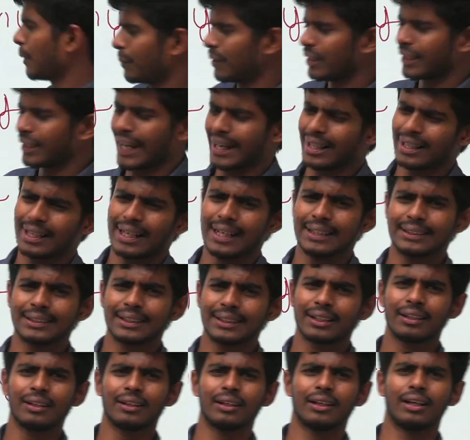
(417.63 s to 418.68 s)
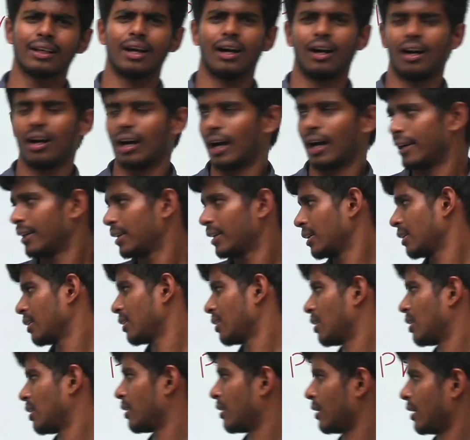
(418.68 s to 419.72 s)
people categorize it in
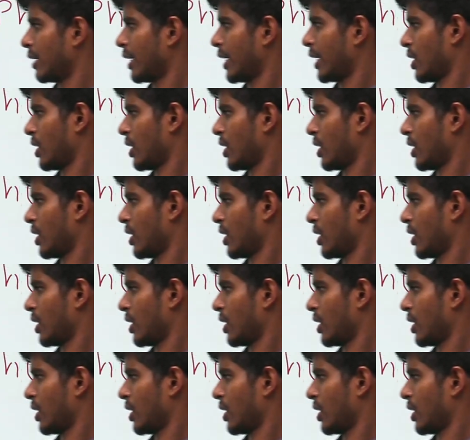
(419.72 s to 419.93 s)
under